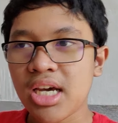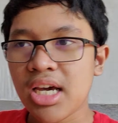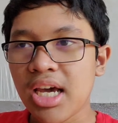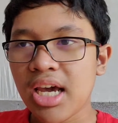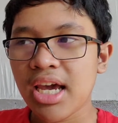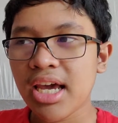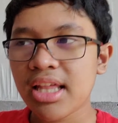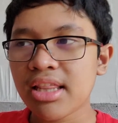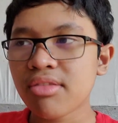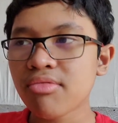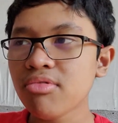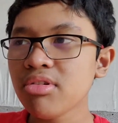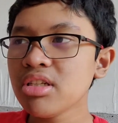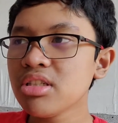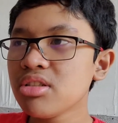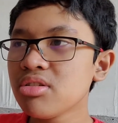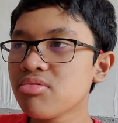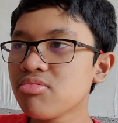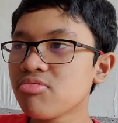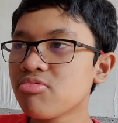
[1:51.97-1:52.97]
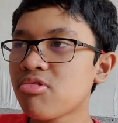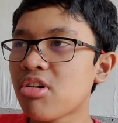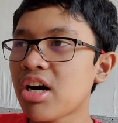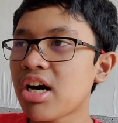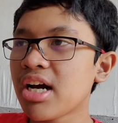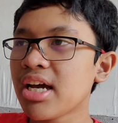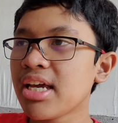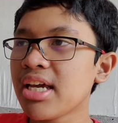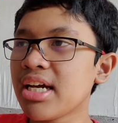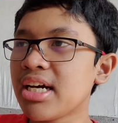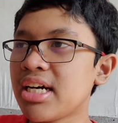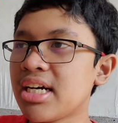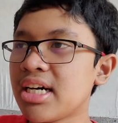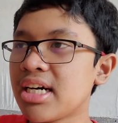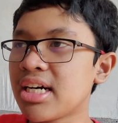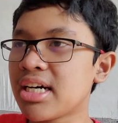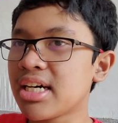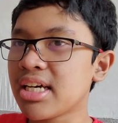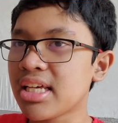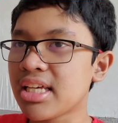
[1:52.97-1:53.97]
And the reason why
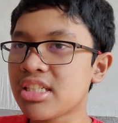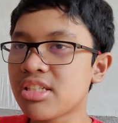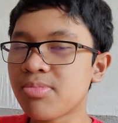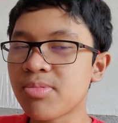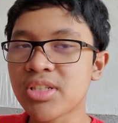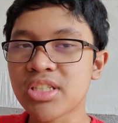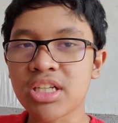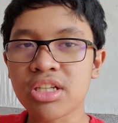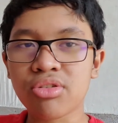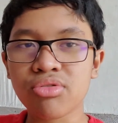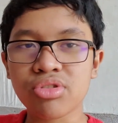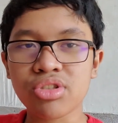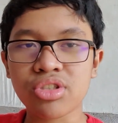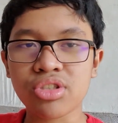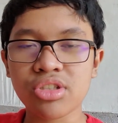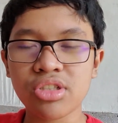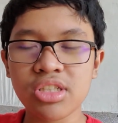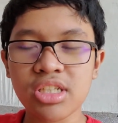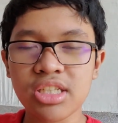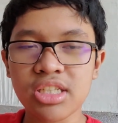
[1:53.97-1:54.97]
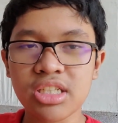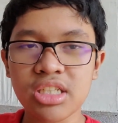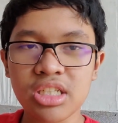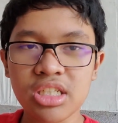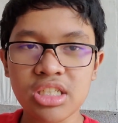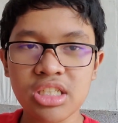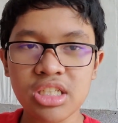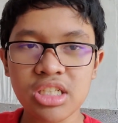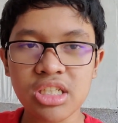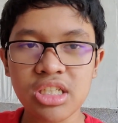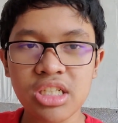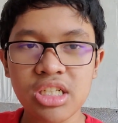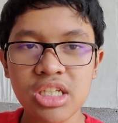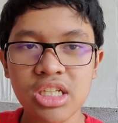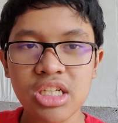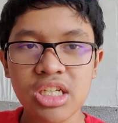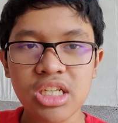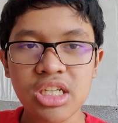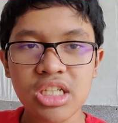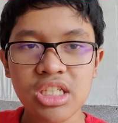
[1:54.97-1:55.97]
it's misunderstood in DC
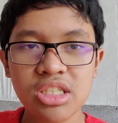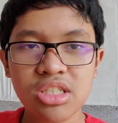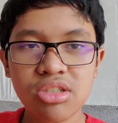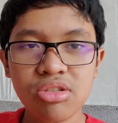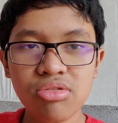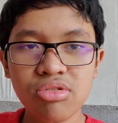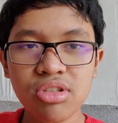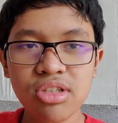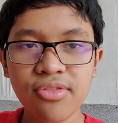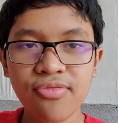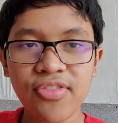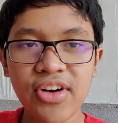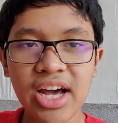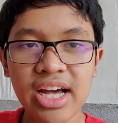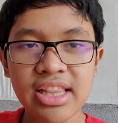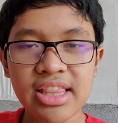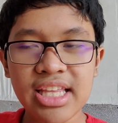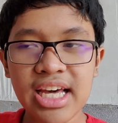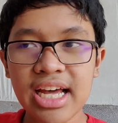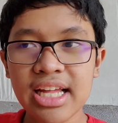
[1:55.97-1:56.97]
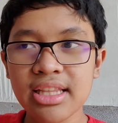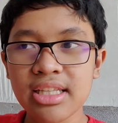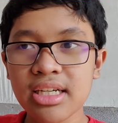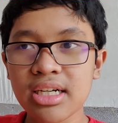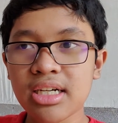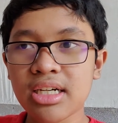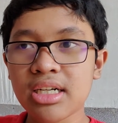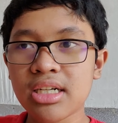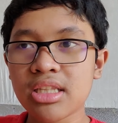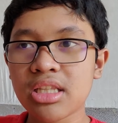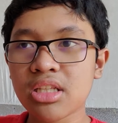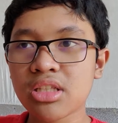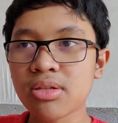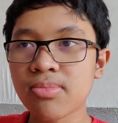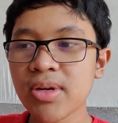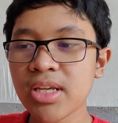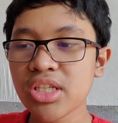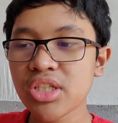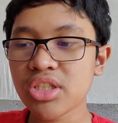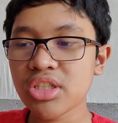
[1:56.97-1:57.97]
is due to the fact that the
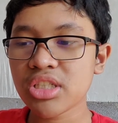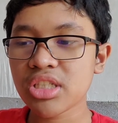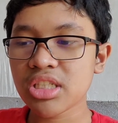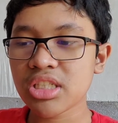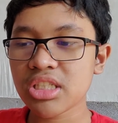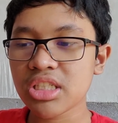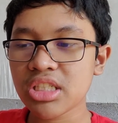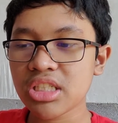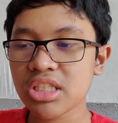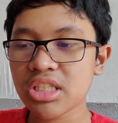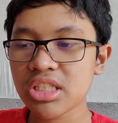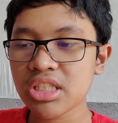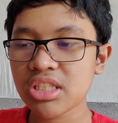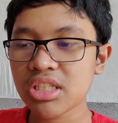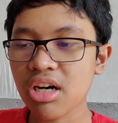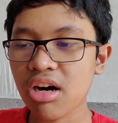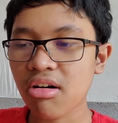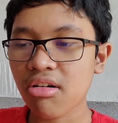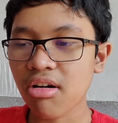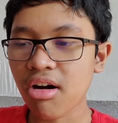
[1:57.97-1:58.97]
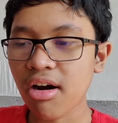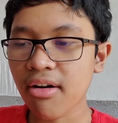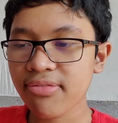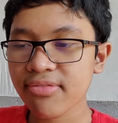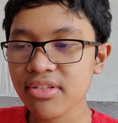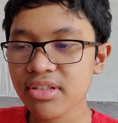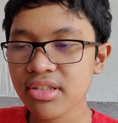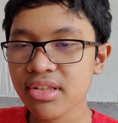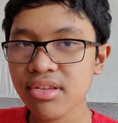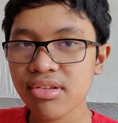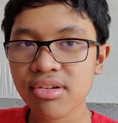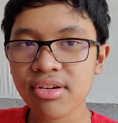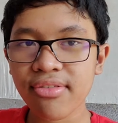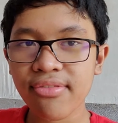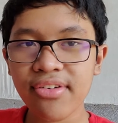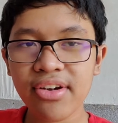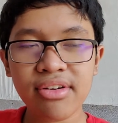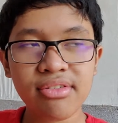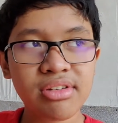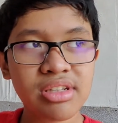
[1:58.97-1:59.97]
dimensions in DC are often look
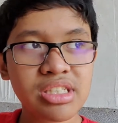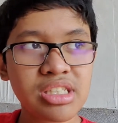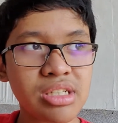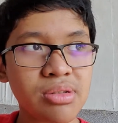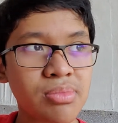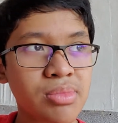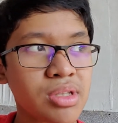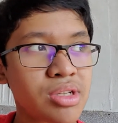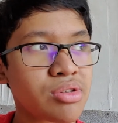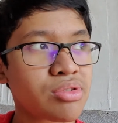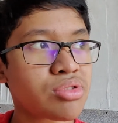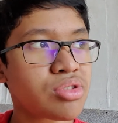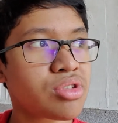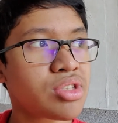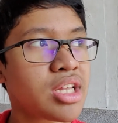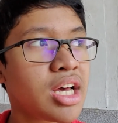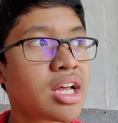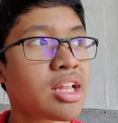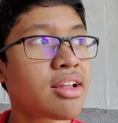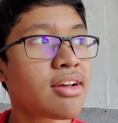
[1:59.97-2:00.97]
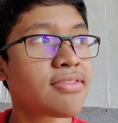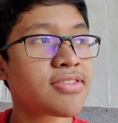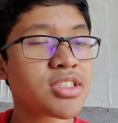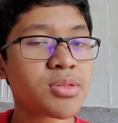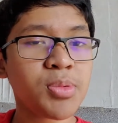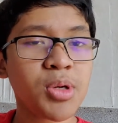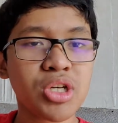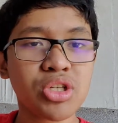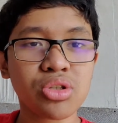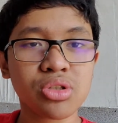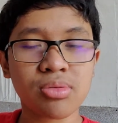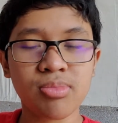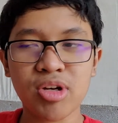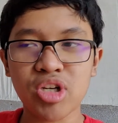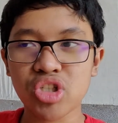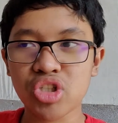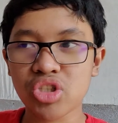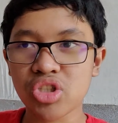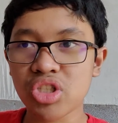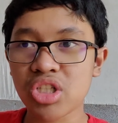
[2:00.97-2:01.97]
very similar to that of spatial
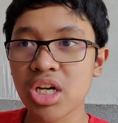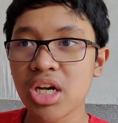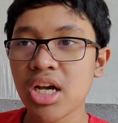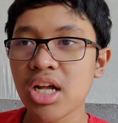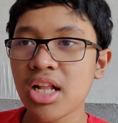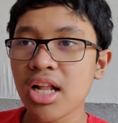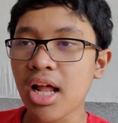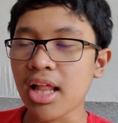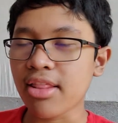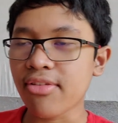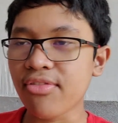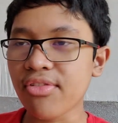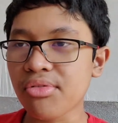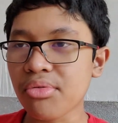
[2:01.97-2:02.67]
dimensions. Like the fifth